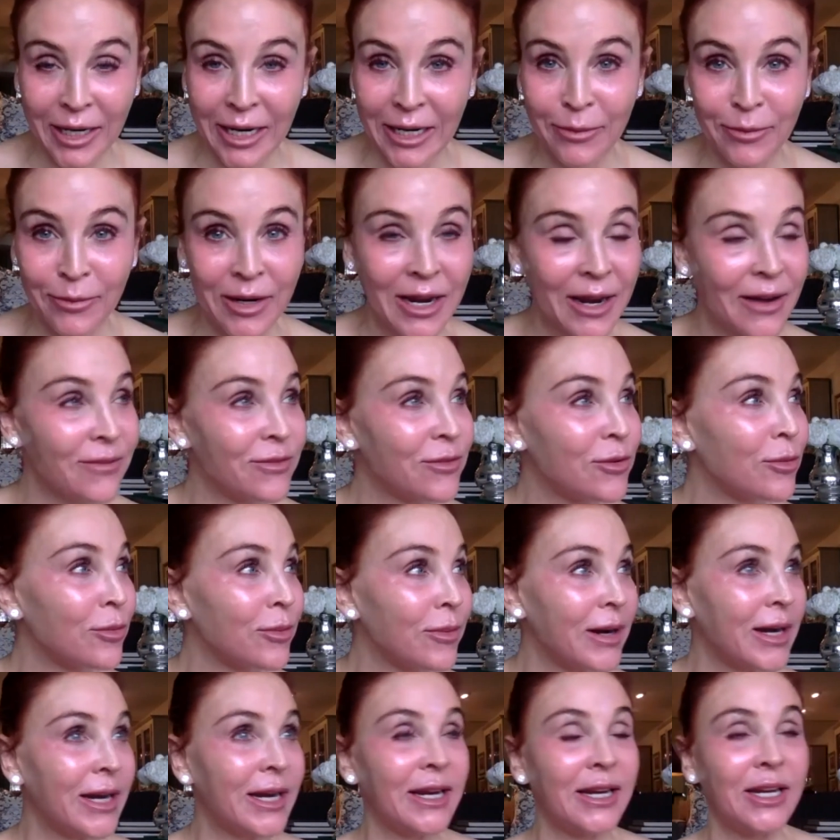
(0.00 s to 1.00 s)
We have
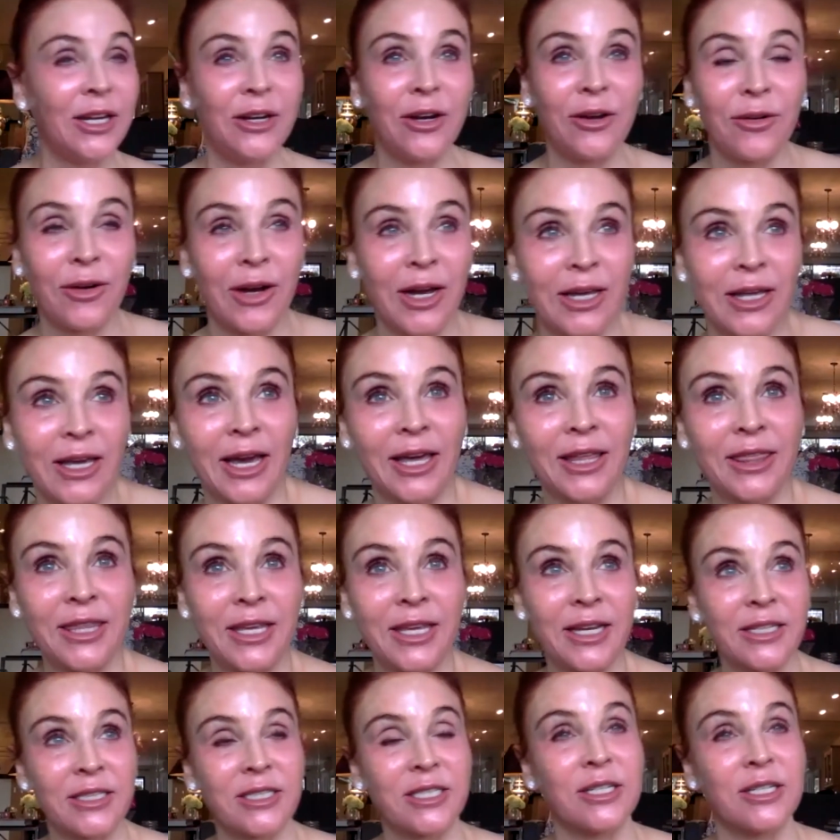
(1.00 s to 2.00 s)
great, you know, I think
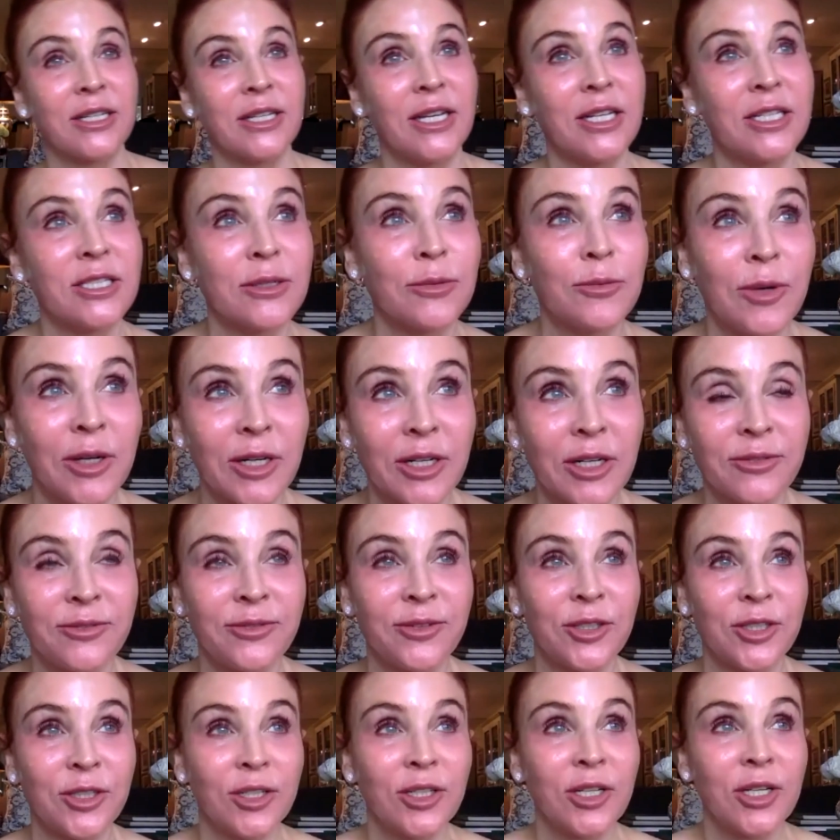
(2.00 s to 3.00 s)
it's a
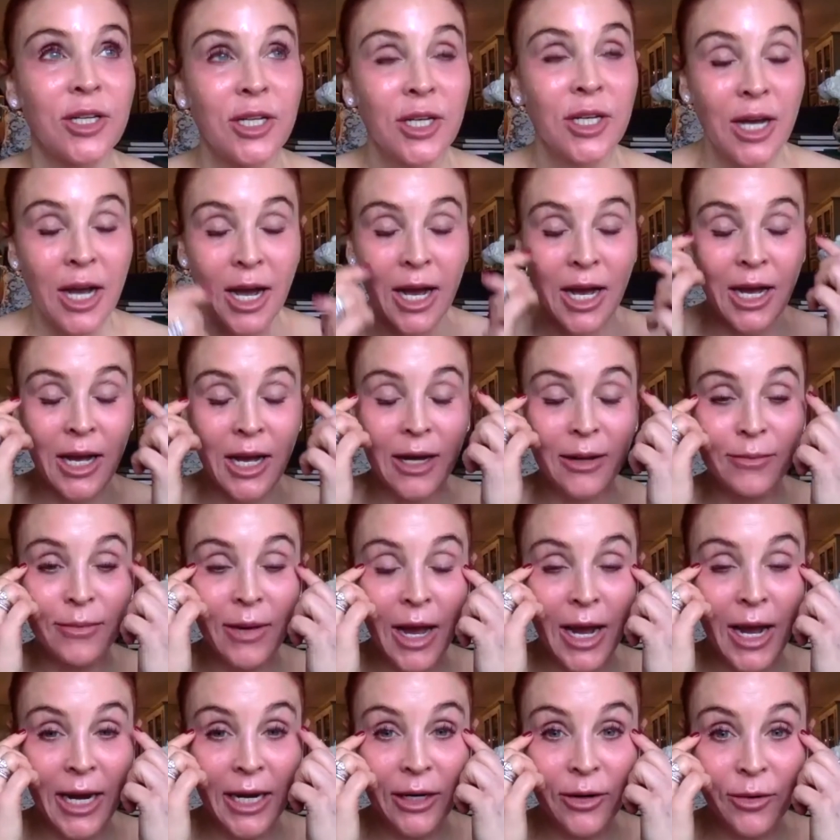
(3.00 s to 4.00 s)
wonderful
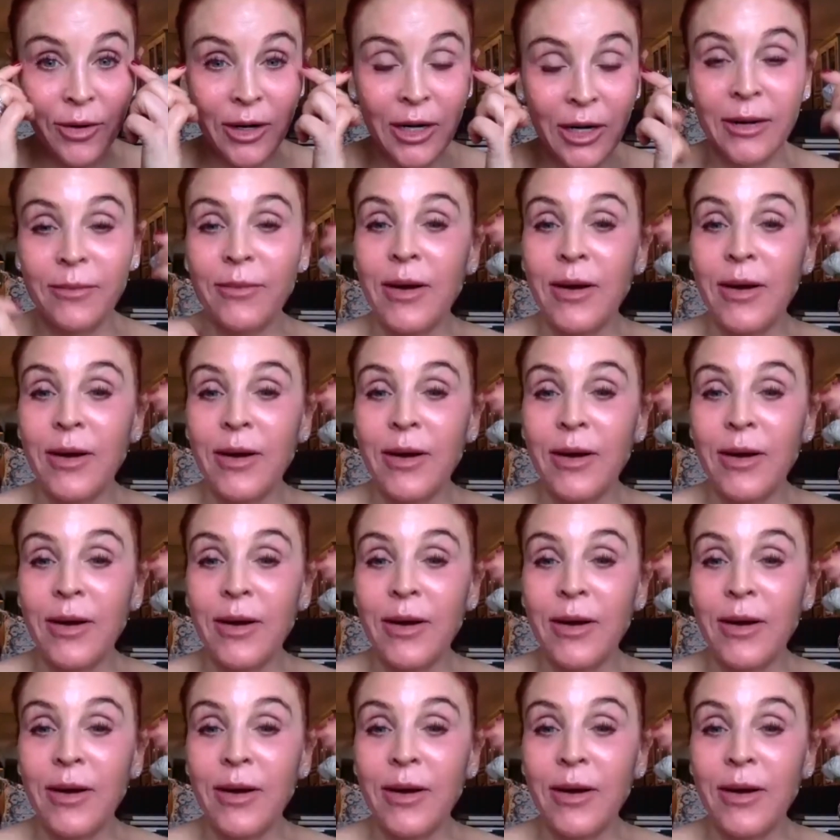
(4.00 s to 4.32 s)
eye cream.